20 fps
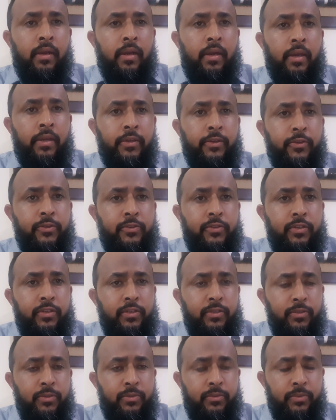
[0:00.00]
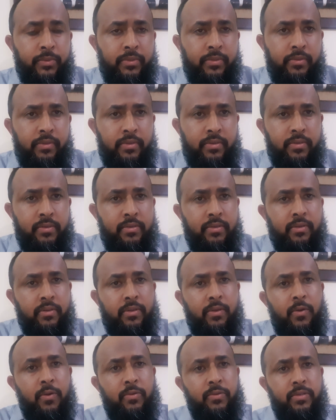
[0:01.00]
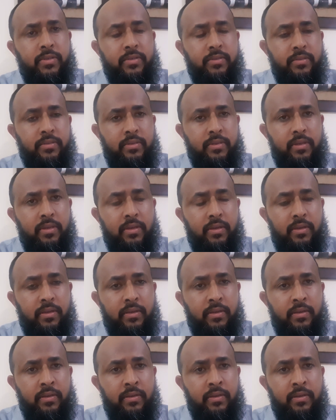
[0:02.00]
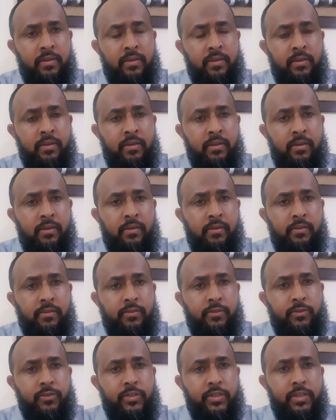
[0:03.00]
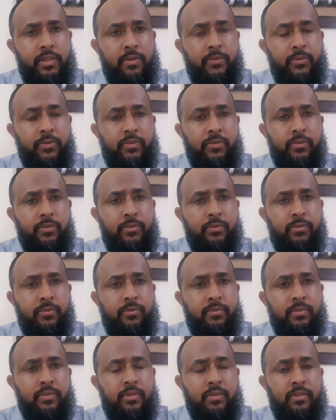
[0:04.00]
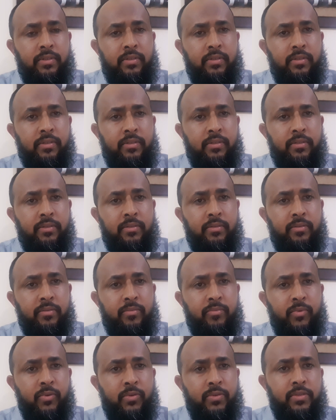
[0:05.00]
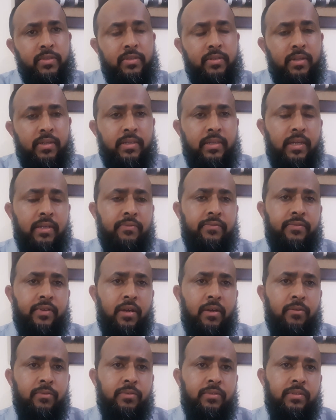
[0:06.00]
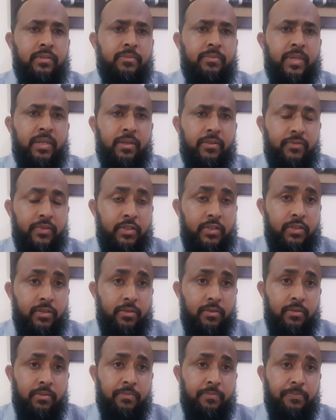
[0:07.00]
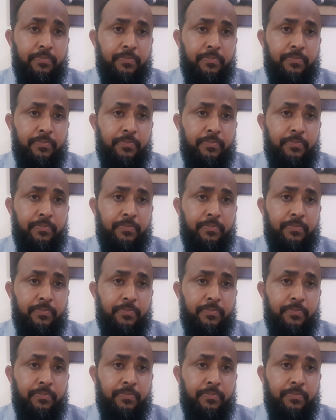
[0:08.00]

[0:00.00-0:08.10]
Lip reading: I continue with these recordings to share with you books that I found beneficial.